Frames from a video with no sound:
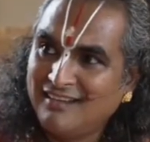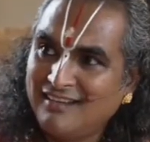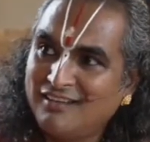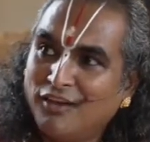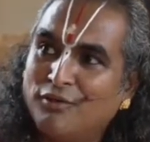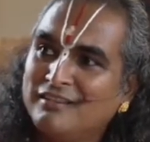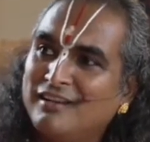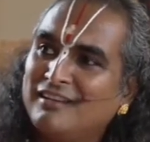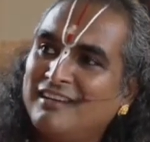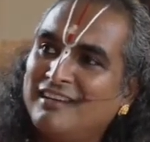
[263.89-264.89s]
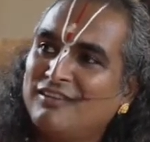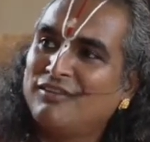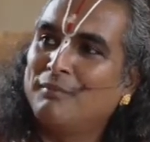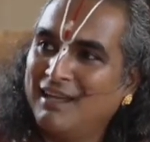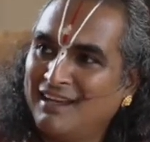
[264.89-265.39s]
The result is
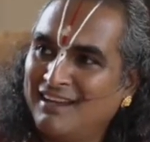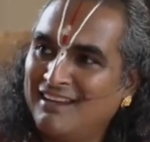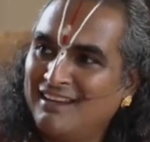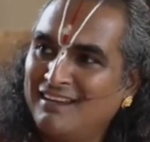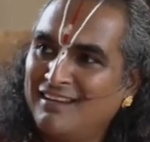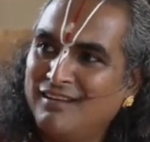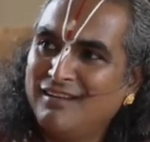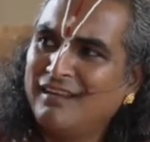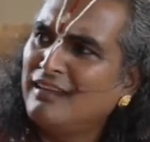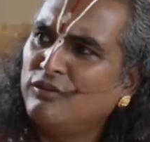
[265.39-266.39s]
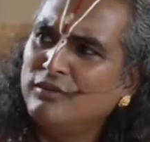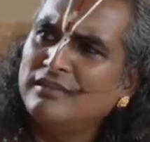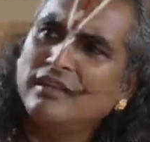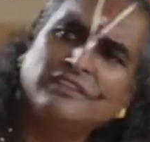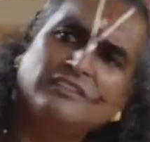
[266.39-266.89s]
from me. That
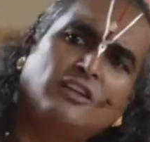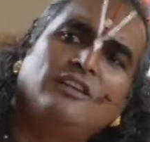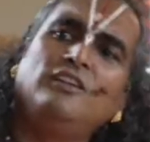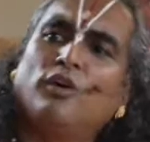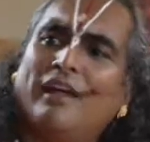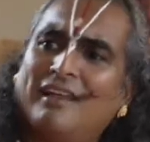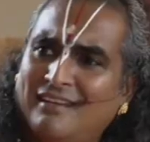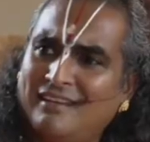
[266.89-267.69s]
result is not in your hand.